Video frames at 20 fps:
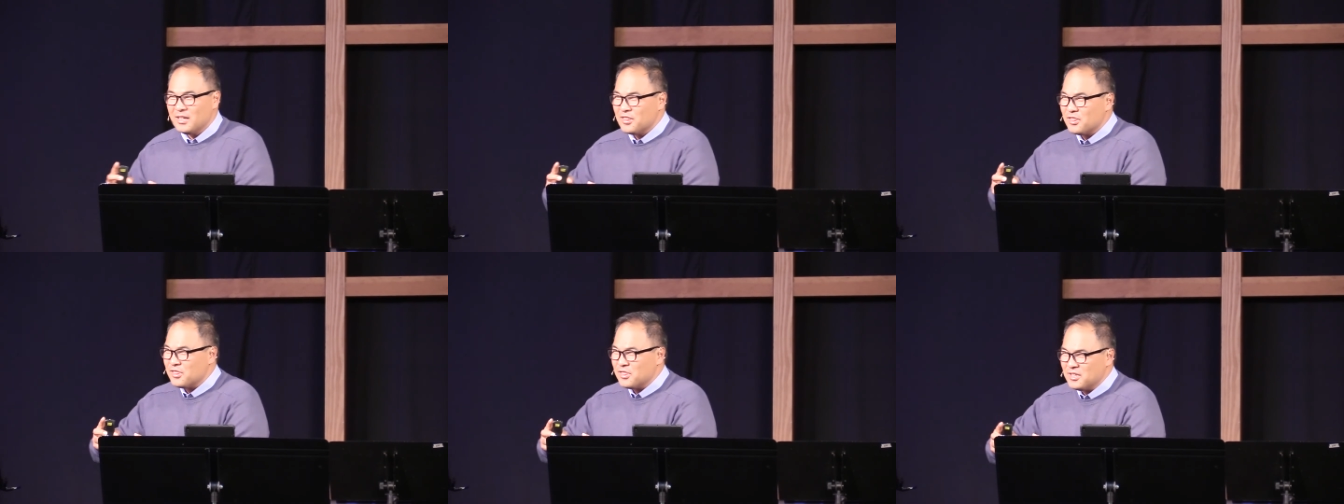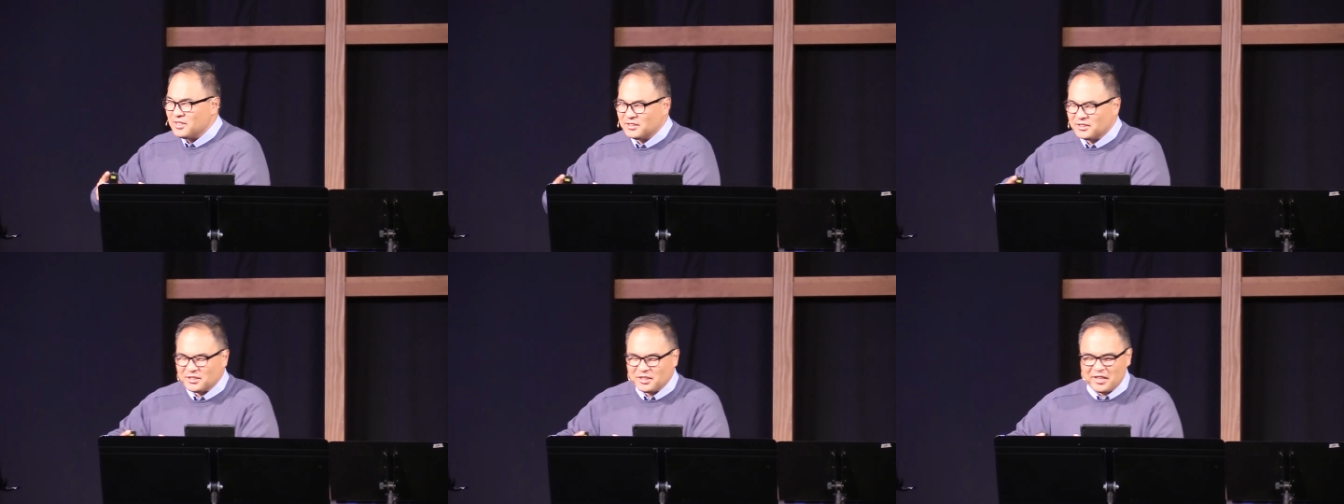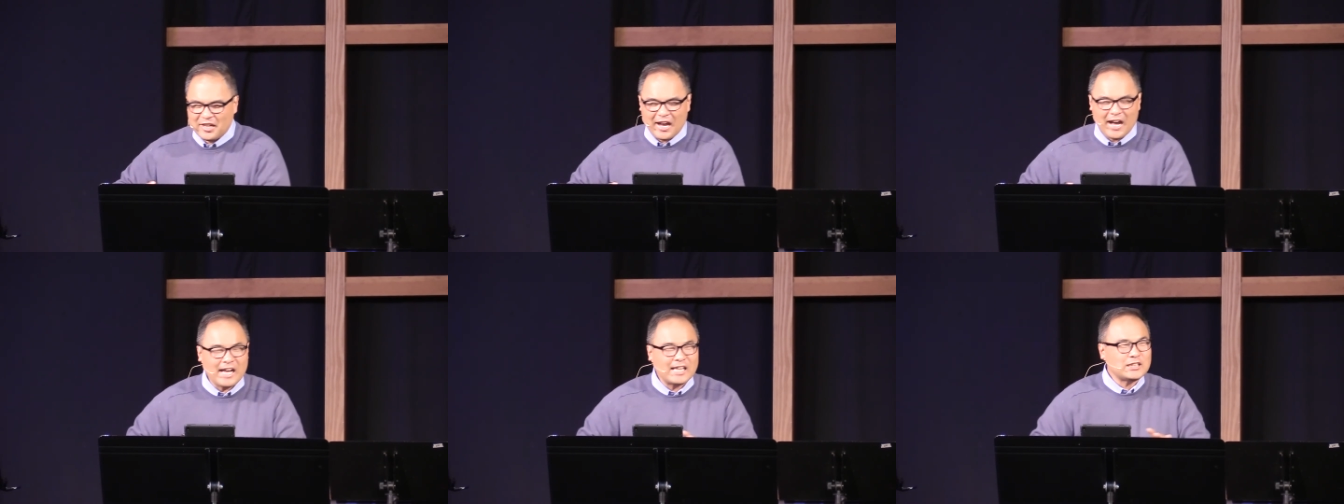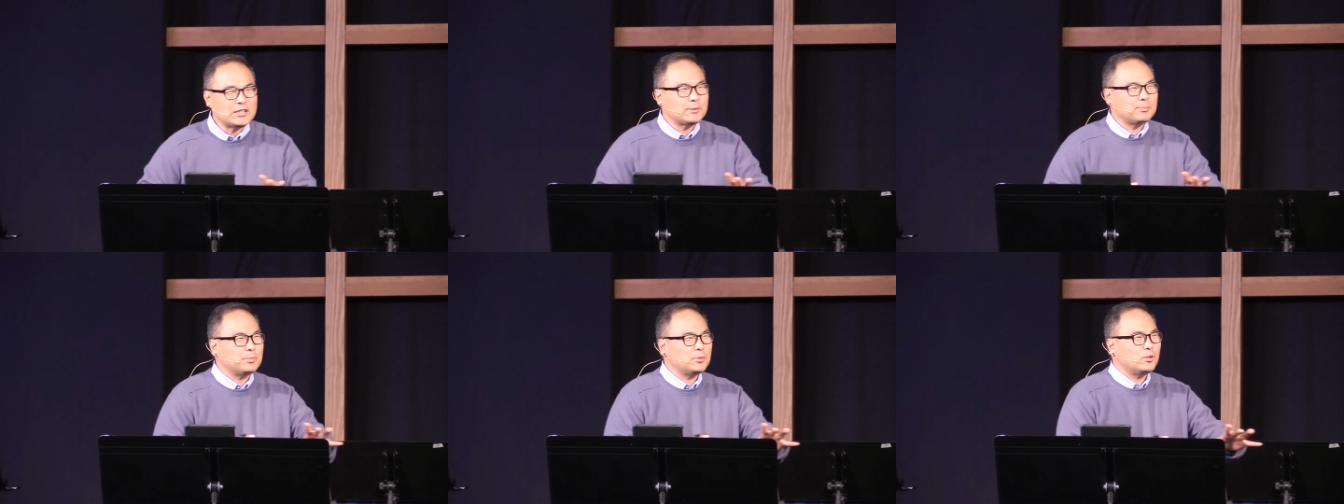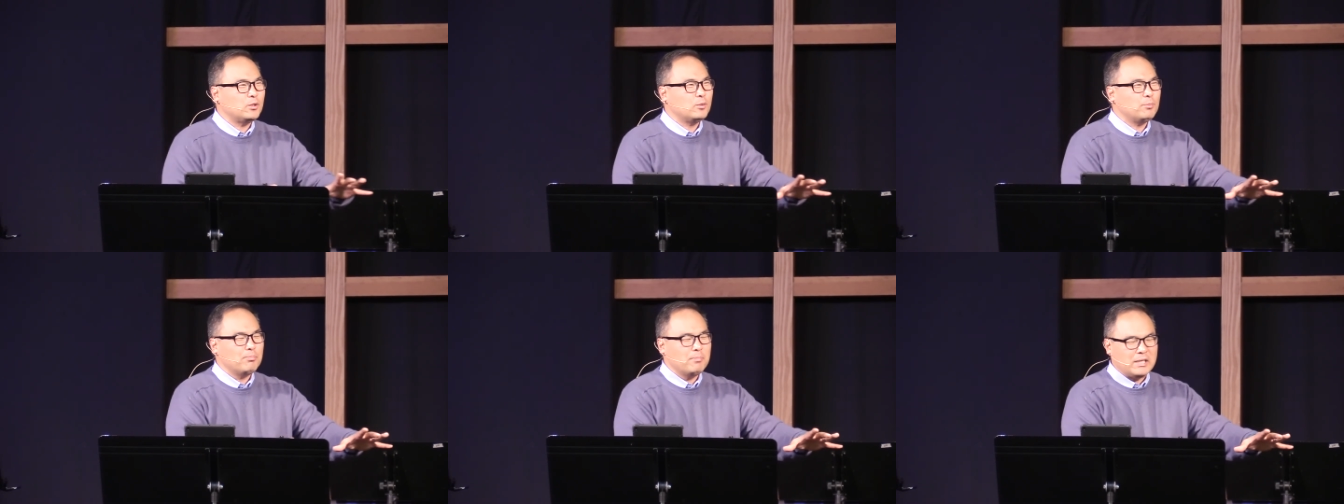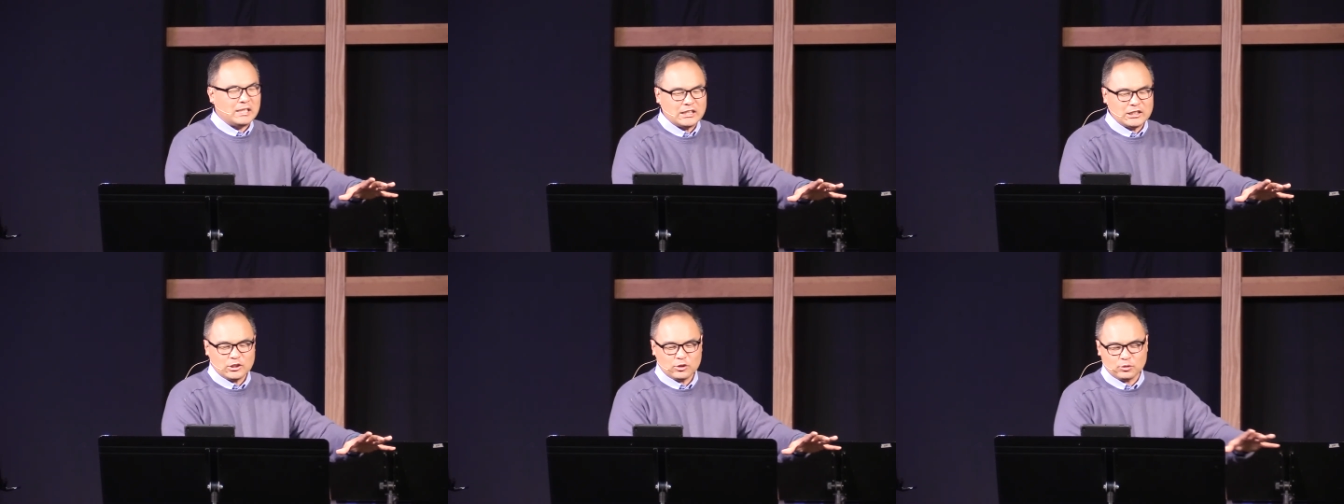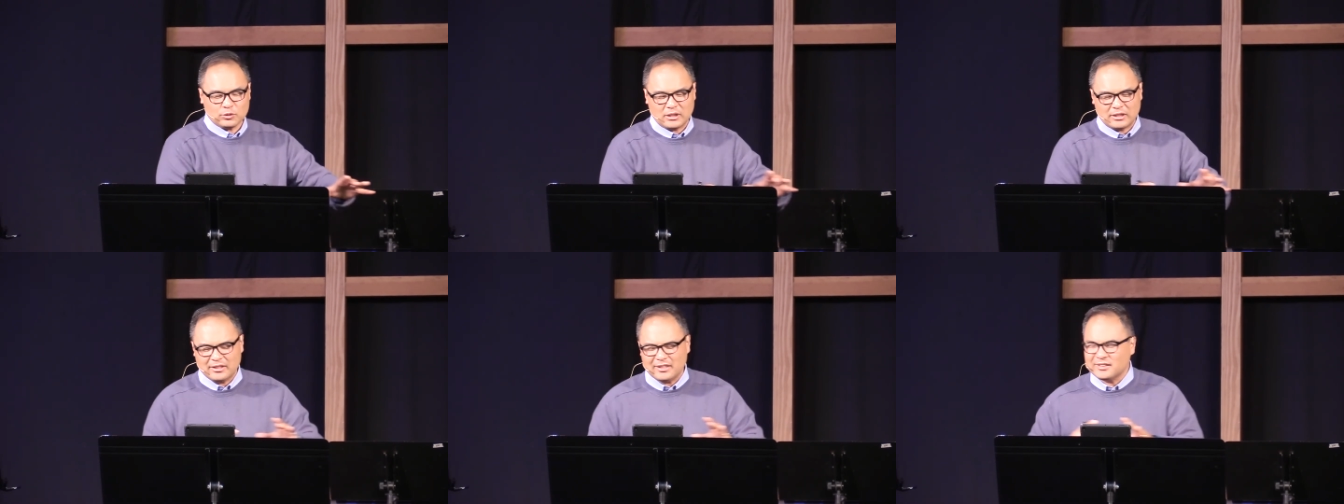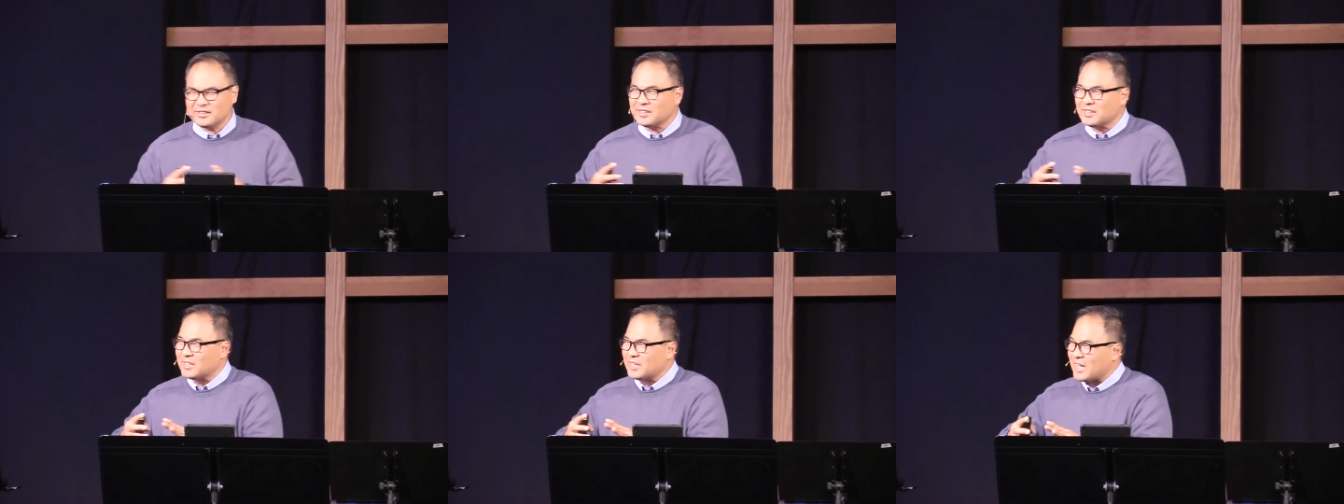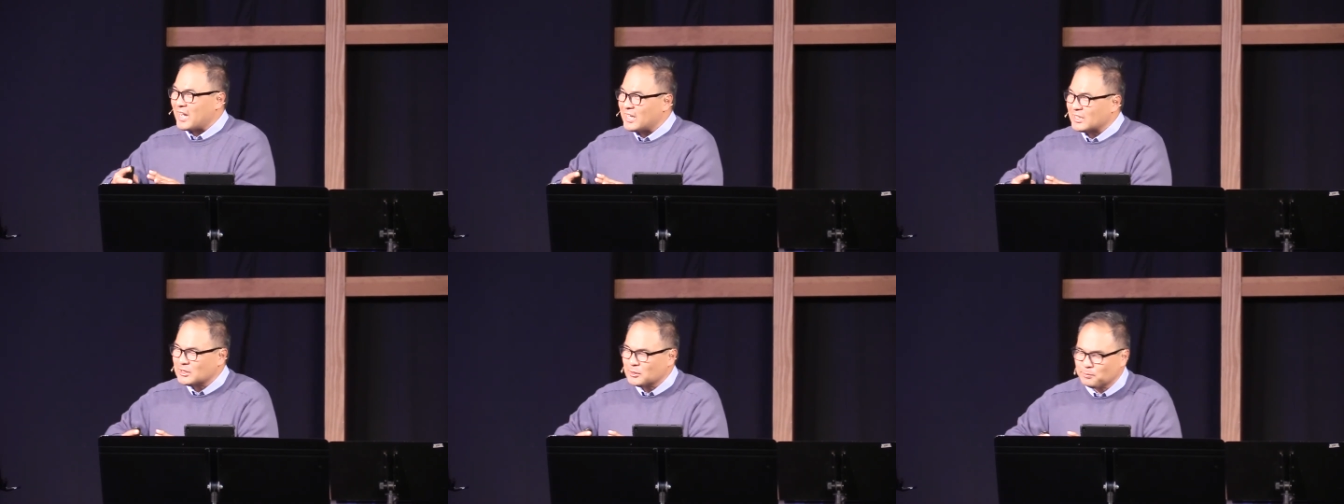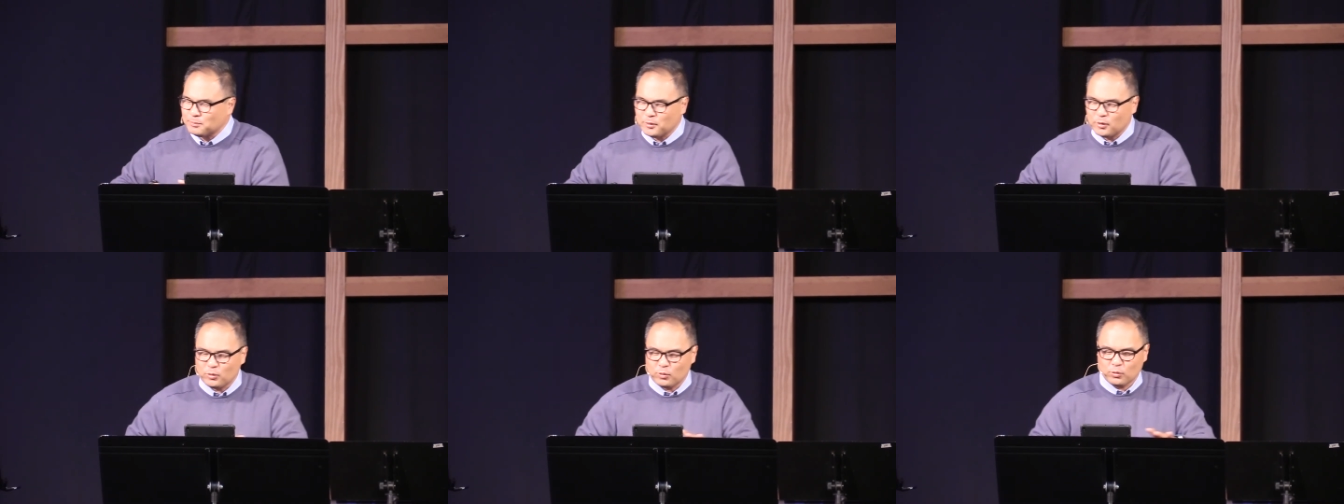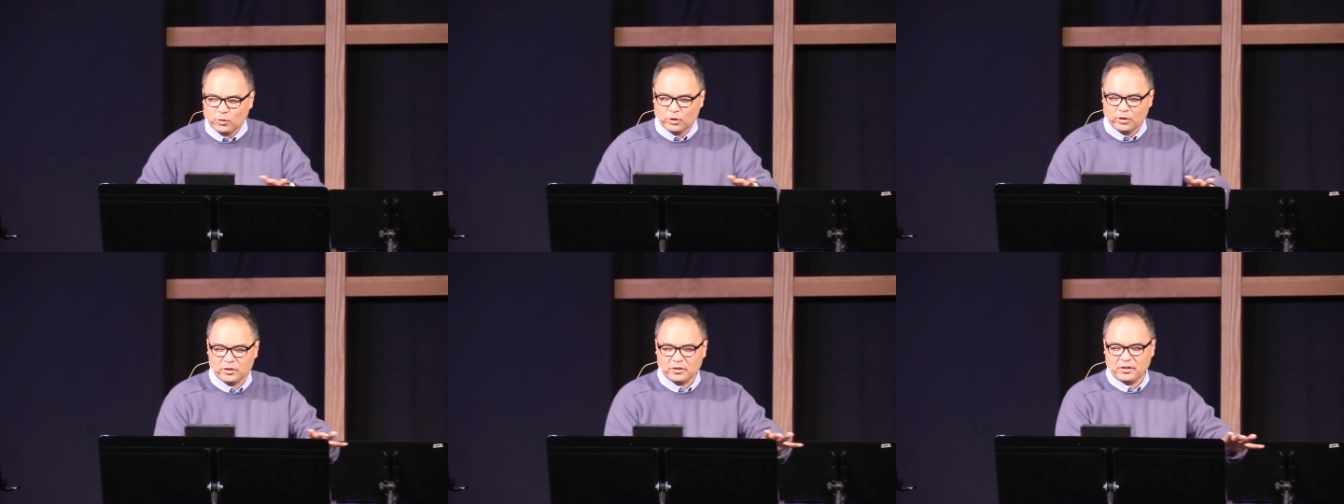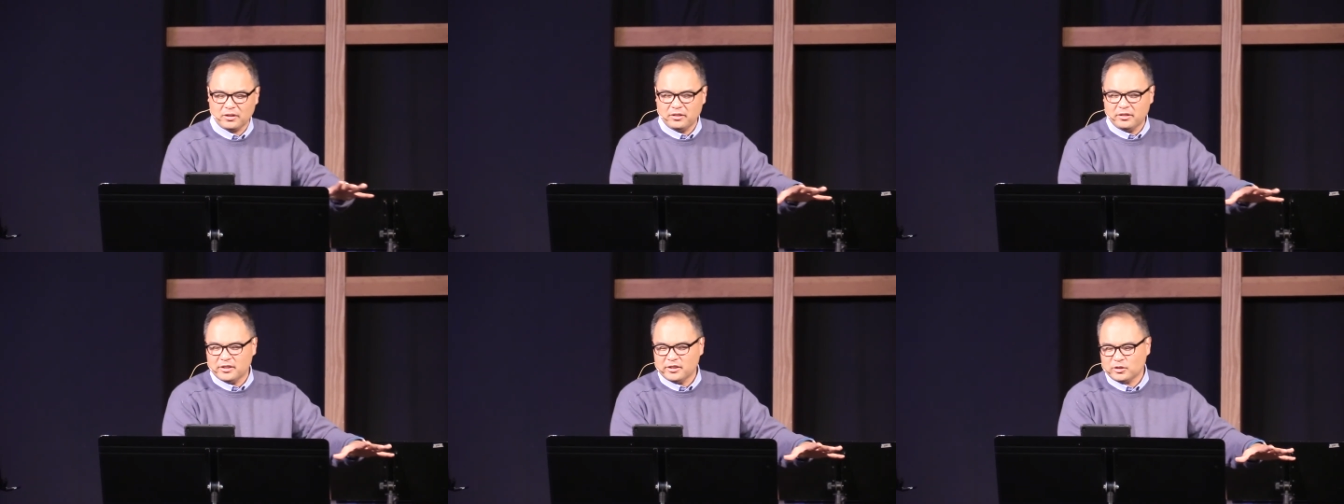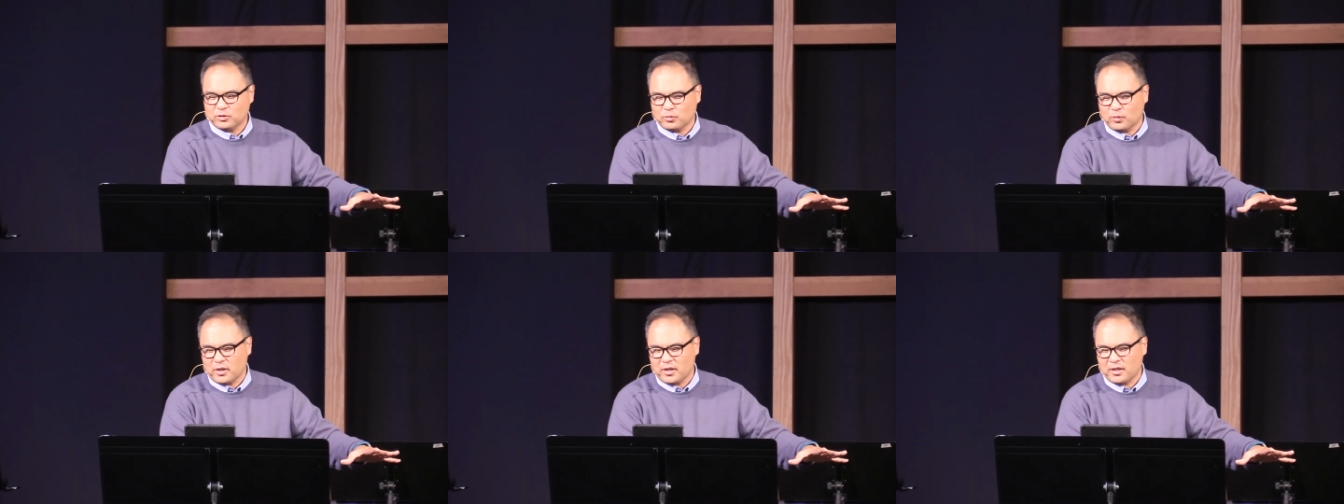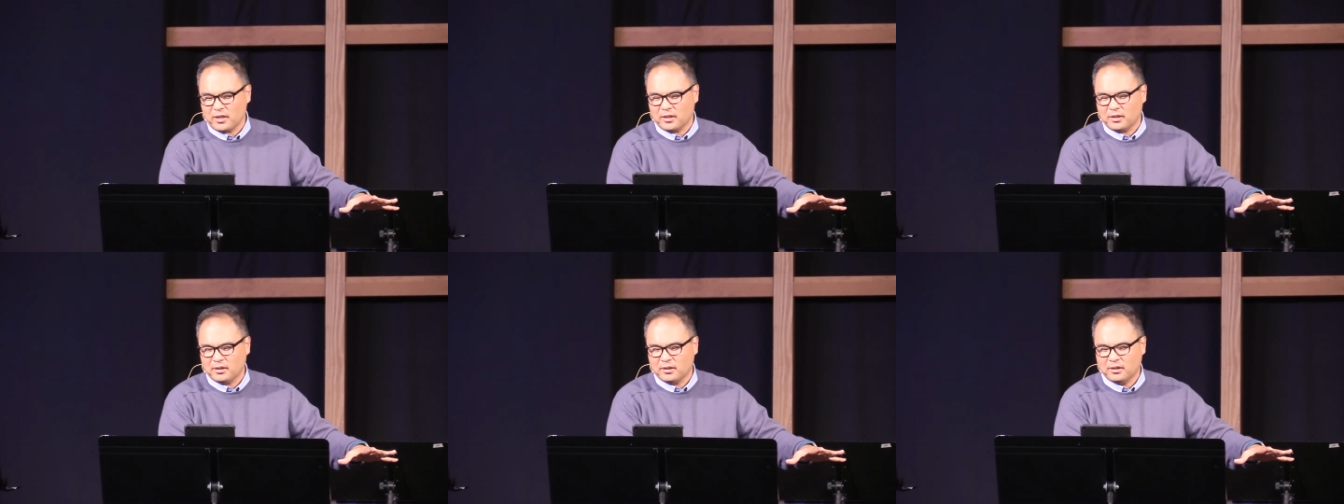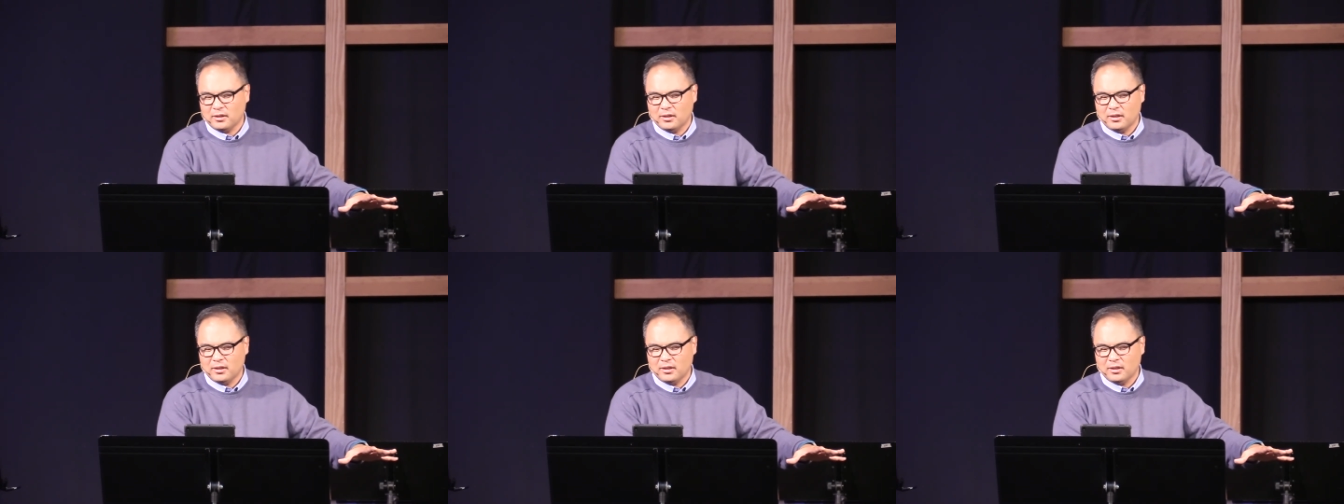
this gospel ministry and this gospel work in this way.